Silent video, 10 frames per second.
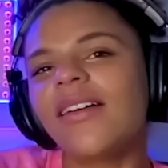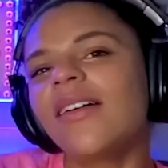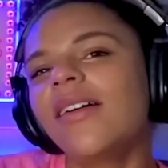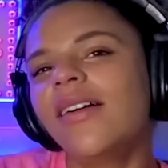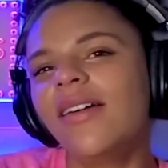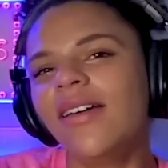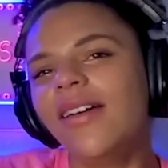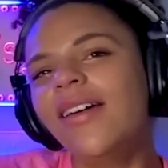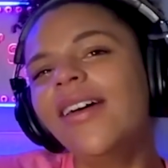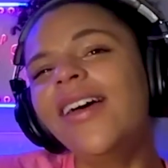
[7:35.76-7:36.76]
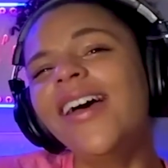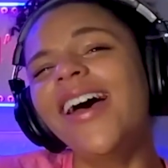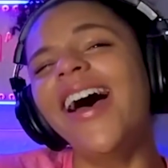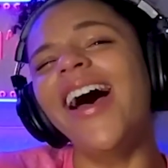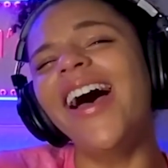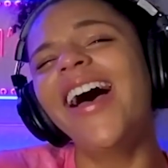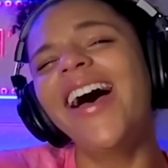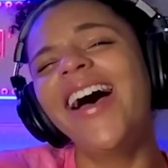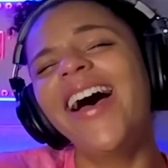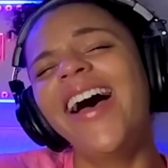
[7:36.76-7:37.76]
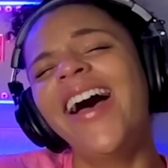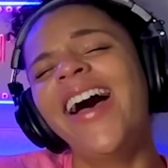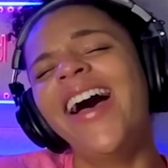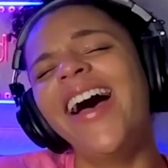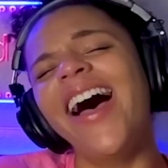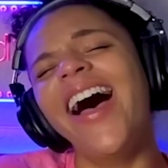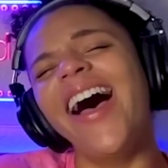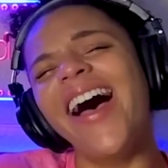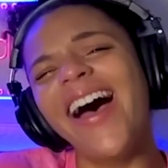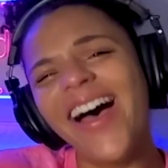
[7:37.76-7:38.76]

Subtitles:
No words are spoken by the person on screen.